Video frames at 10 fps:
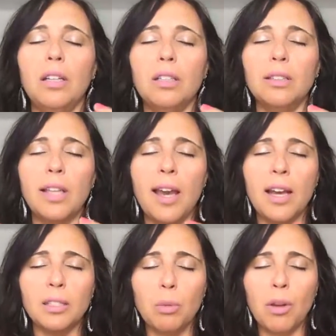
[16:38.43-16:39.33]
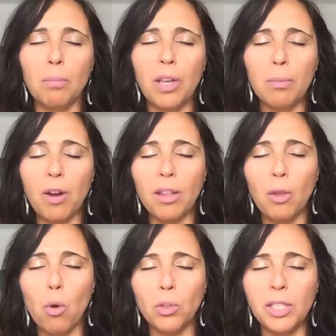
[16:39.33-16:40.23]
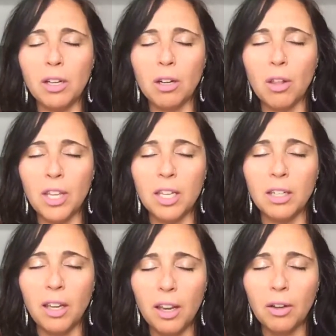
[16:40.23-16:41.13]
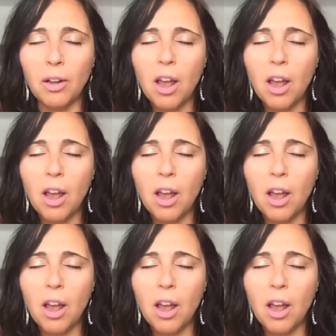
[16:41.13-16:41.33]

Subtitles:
Last one. Big breath, holding it on the inhale.